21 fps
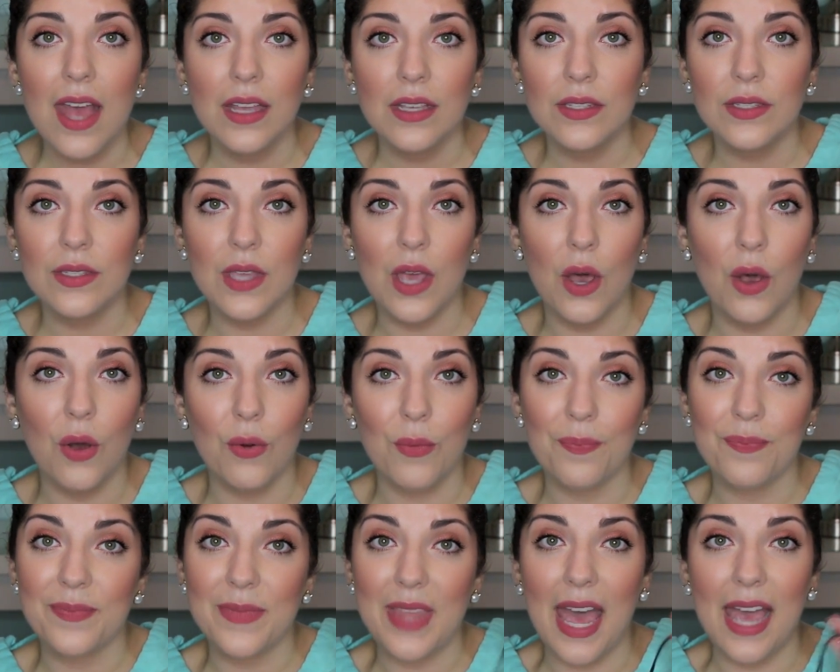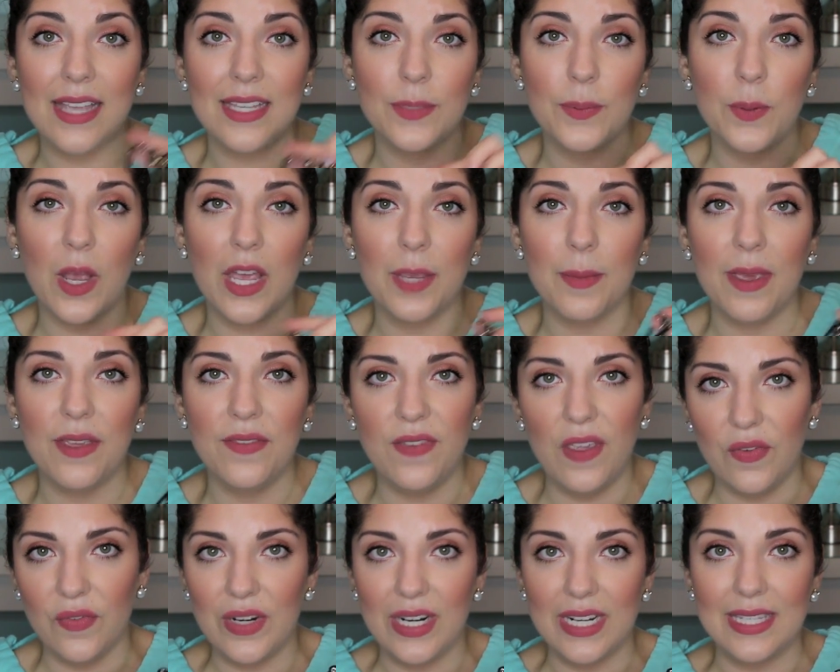So that is probably my
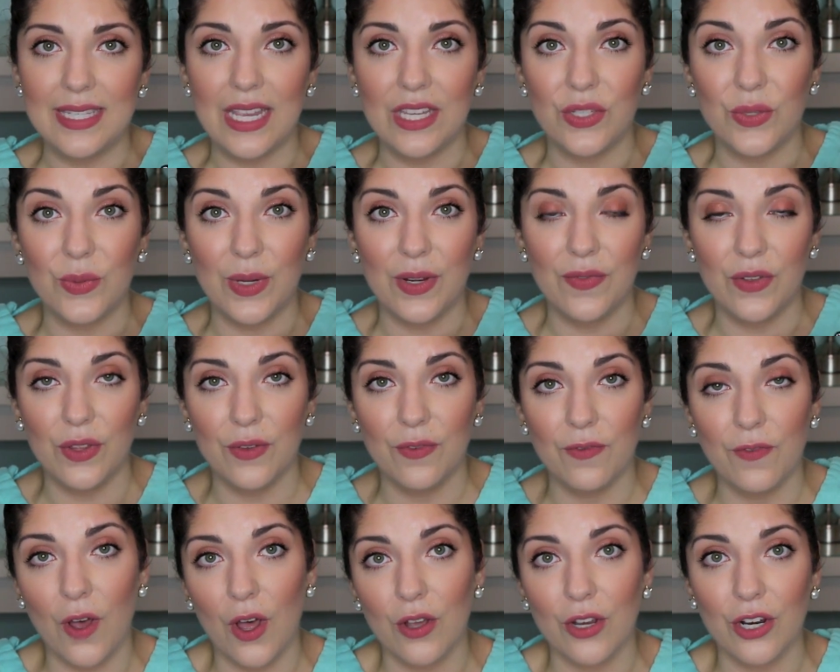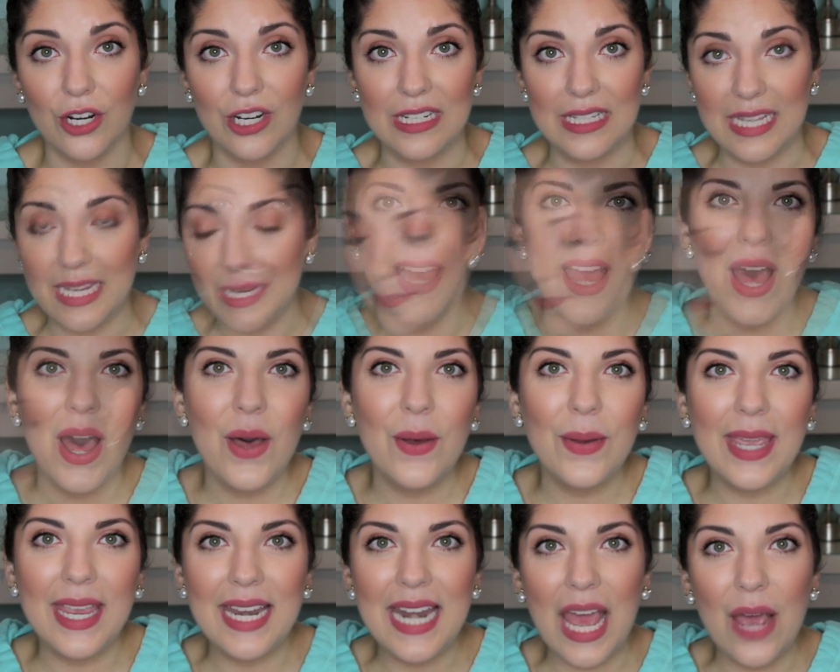favorite accessory for the fall currently.
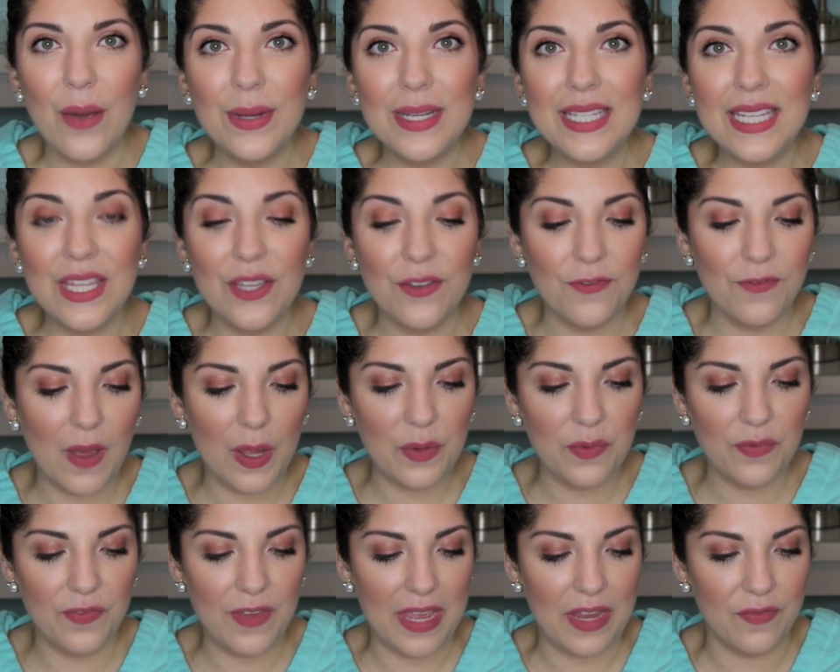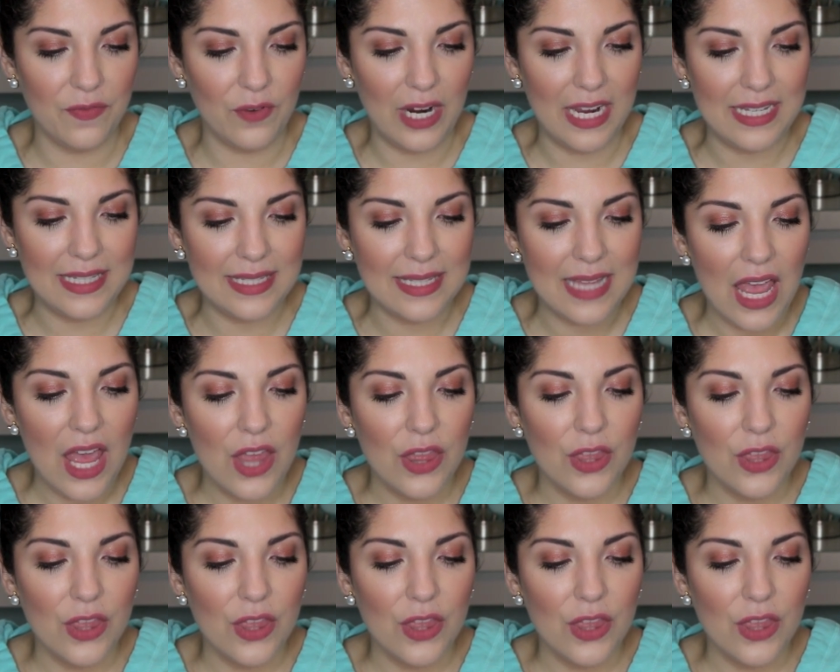Okay, now into the fun favorites.